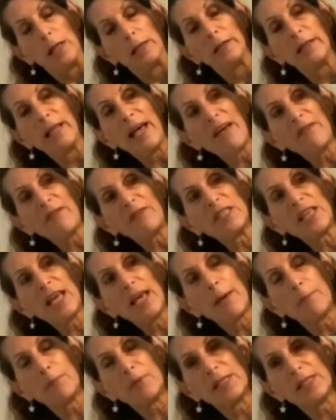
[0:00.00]
left hip
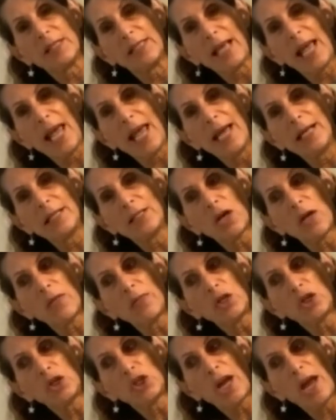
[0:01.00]
stays on
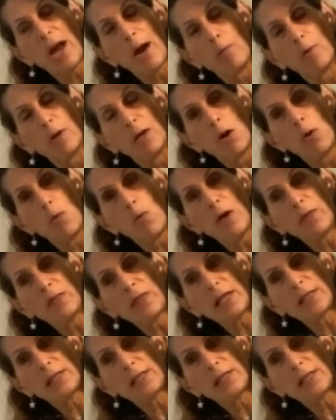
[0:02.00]
the chair. We don't want that to